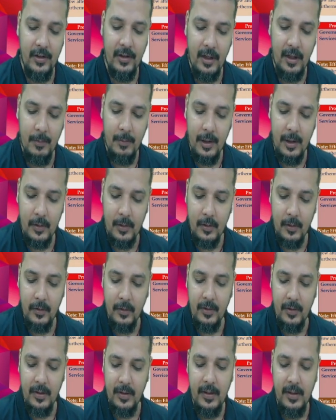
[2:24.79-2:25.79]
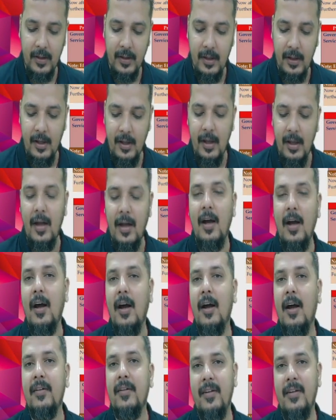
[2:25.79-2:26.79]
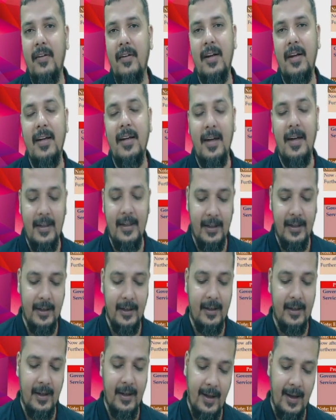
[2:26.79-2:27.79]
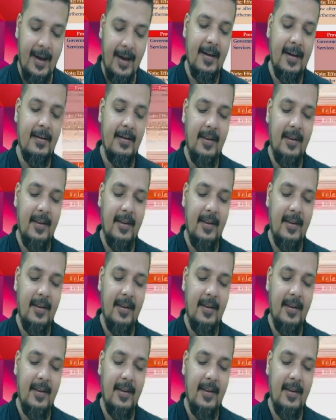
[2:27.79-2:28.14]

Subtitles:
10/2017 IT rate. And